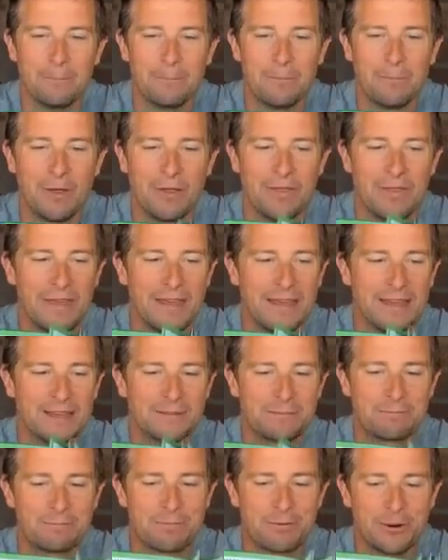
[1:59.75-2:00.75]
But these
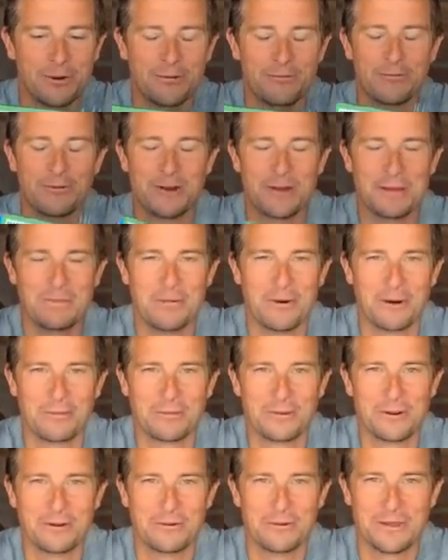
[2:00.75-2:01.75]
prove really
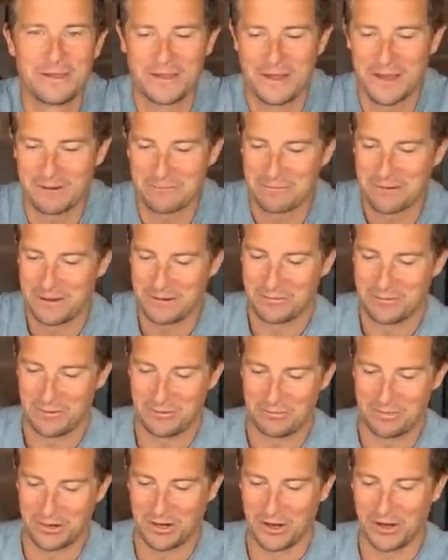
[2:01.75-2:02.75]
popular with young people
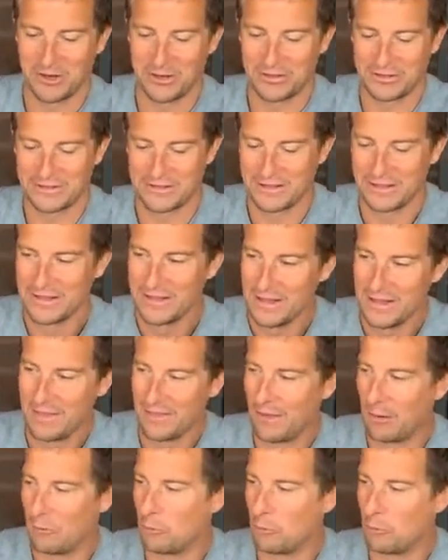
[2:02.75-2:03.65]
because they're